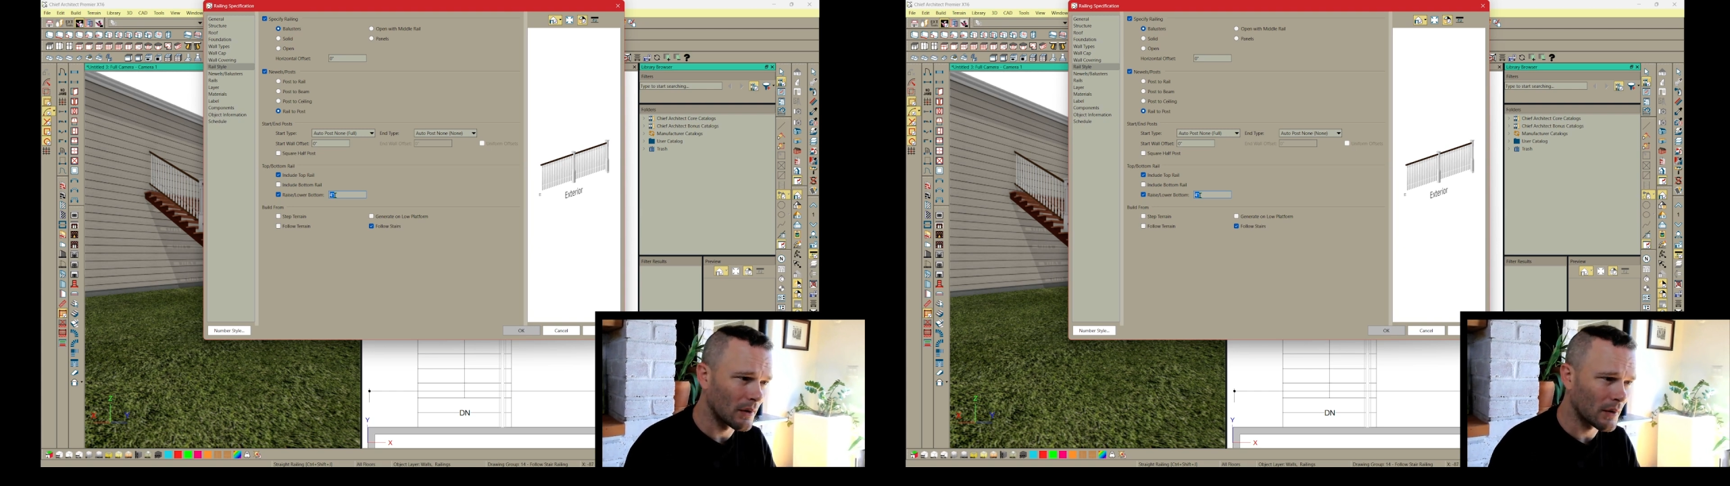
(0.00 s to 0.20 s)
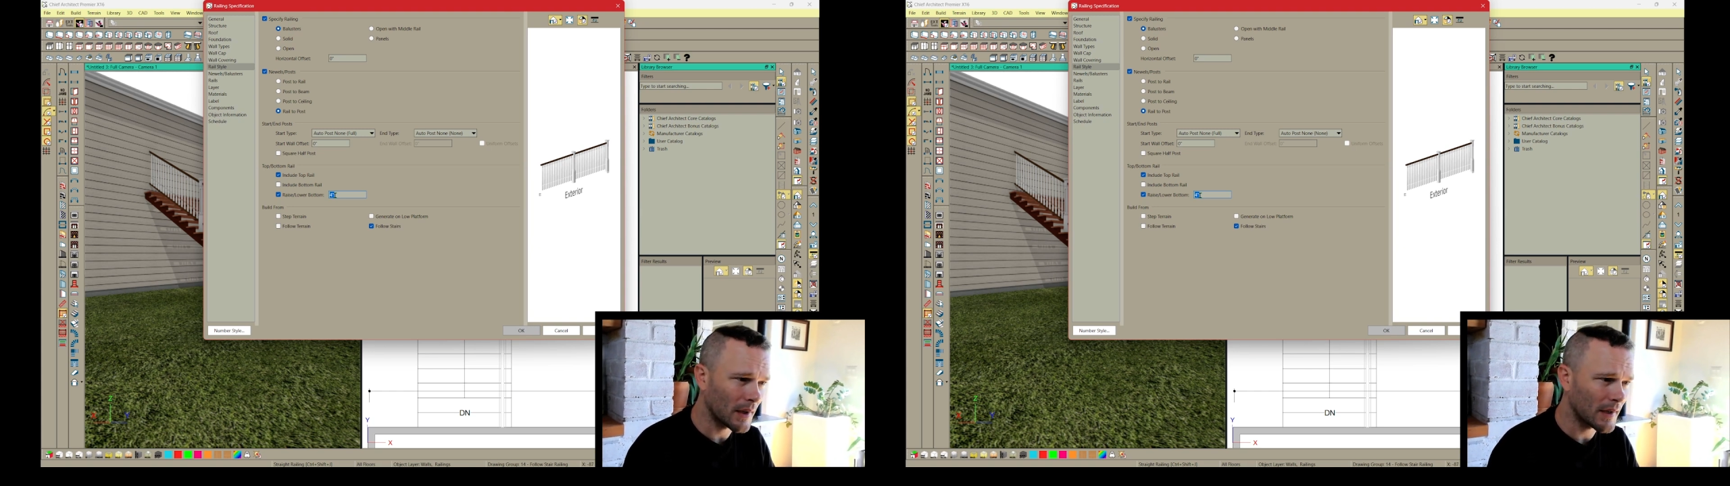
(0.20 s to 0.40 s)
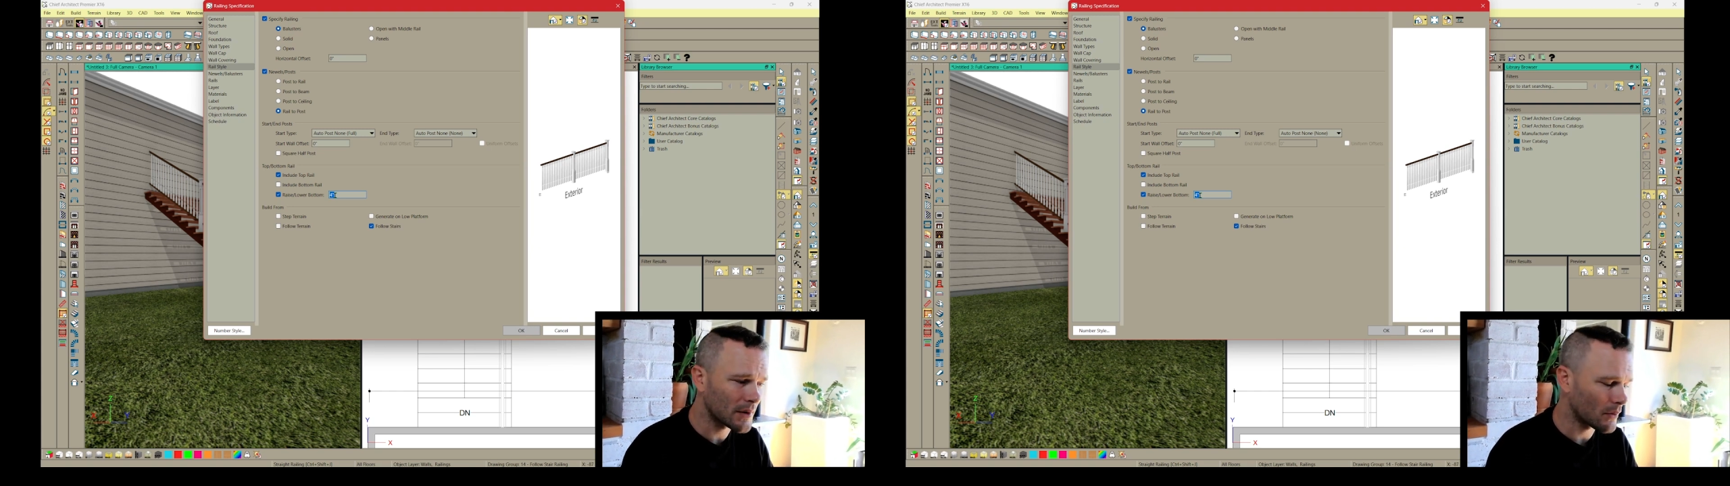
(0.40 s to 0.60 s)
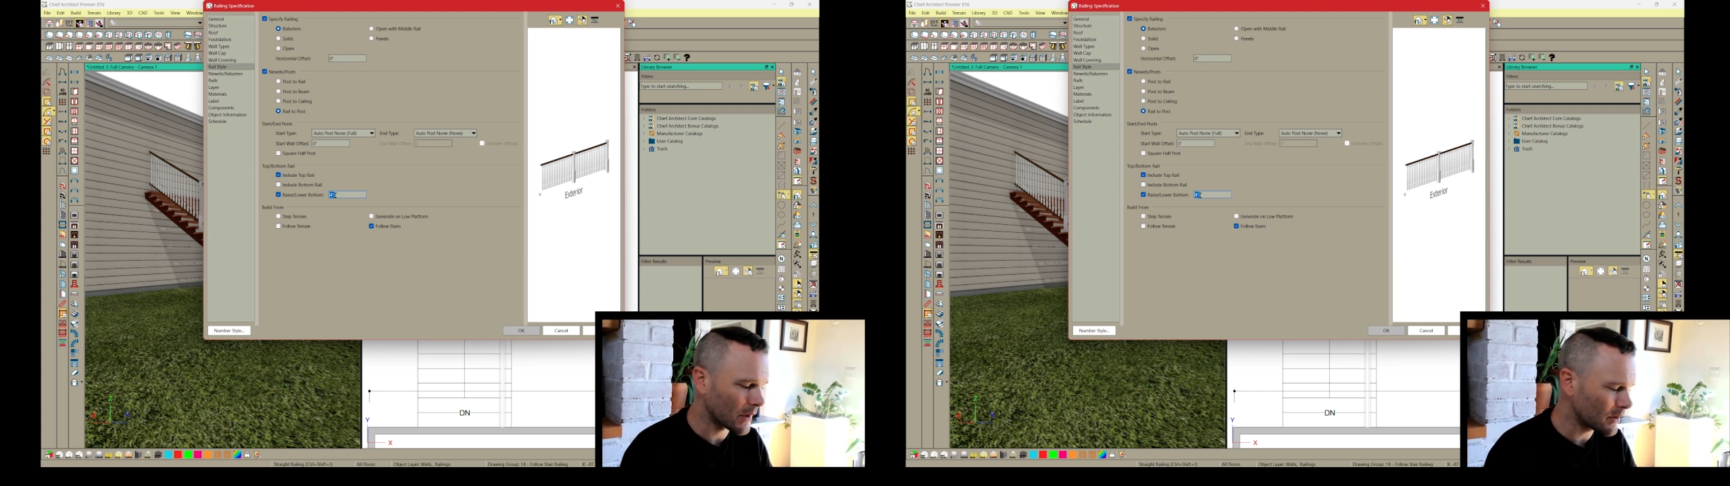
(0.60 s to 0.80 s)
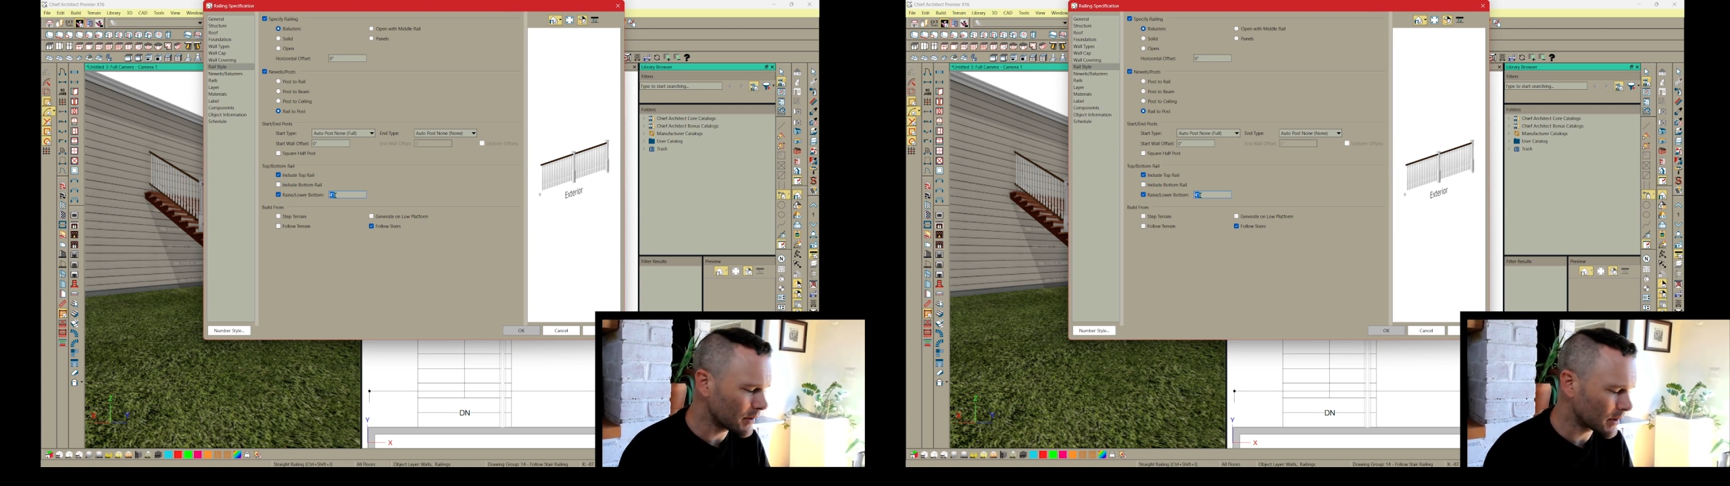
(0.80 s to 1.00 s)
Okay. So I
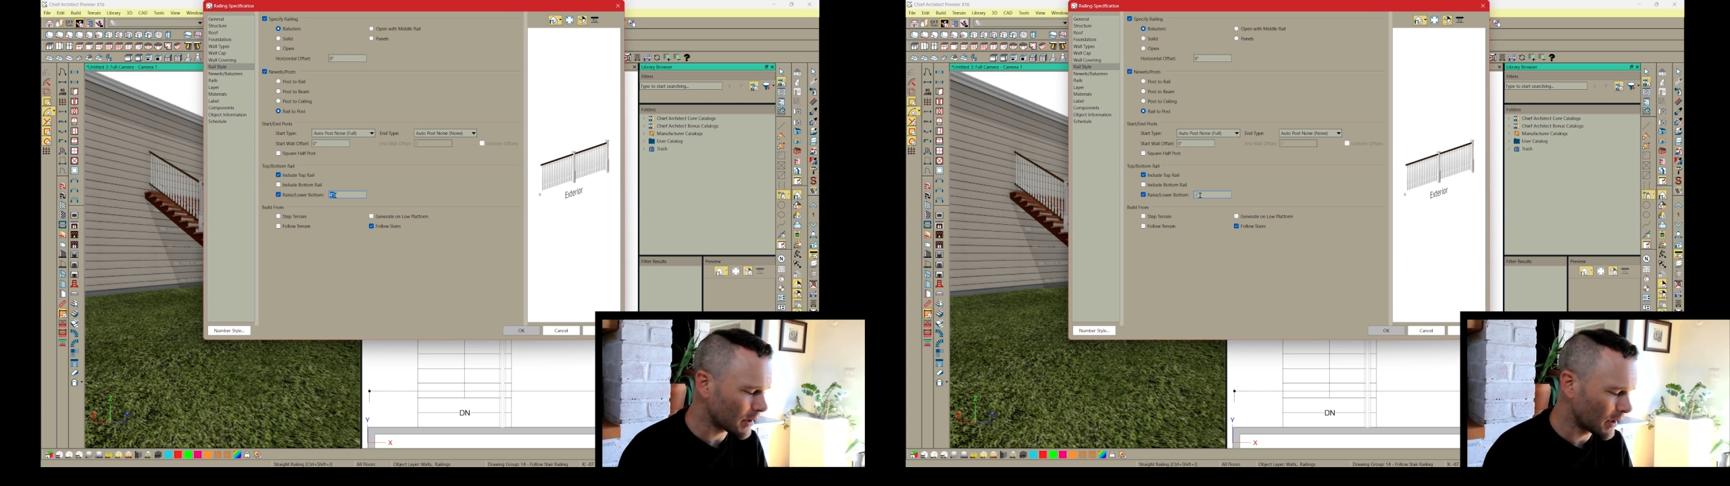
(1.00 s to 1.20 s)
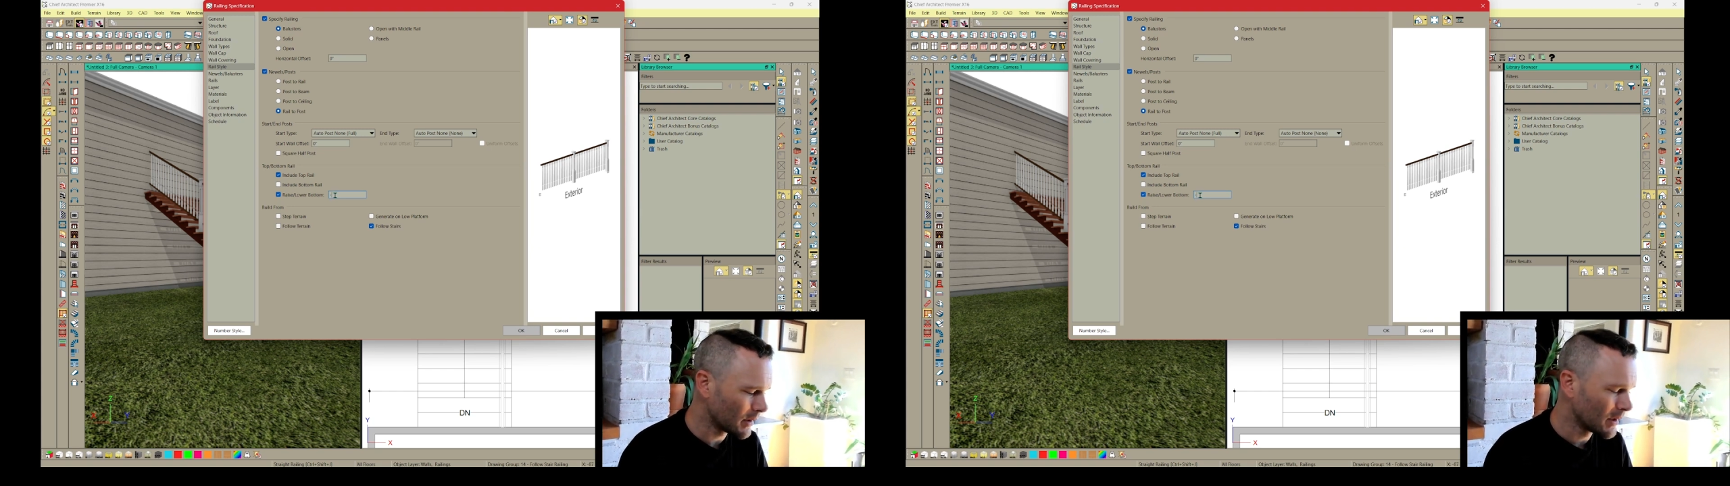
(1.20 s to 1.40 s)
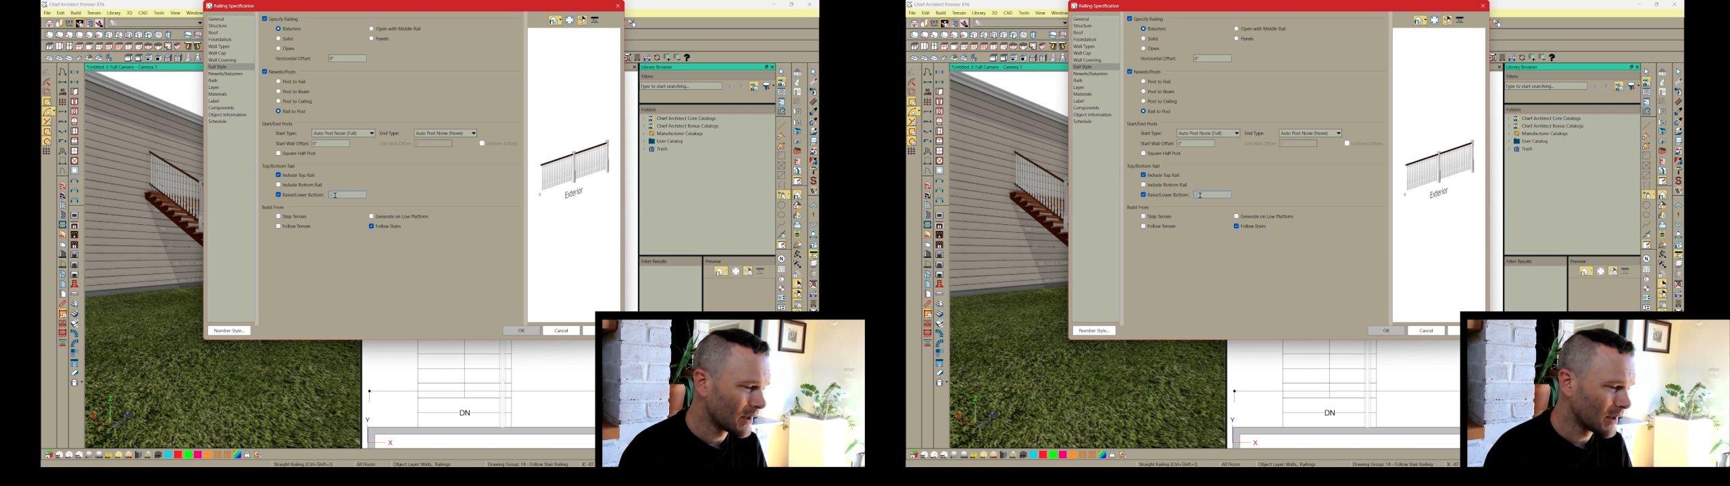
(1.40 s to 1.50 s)
could say